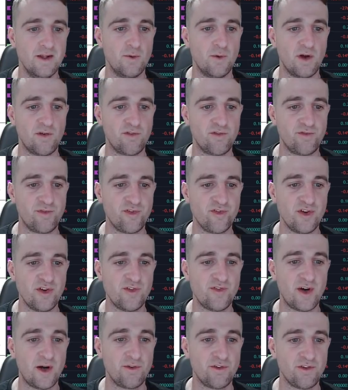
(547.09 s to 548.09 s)
We have
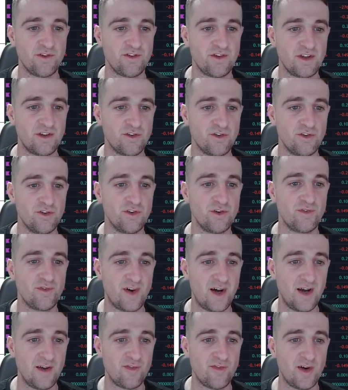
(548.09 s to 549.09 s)
3,600,
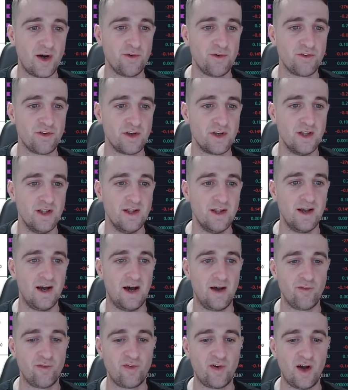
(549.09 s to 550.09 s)
5,000
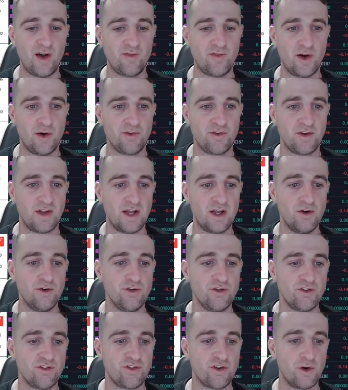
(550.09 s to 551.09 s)
and 5,800.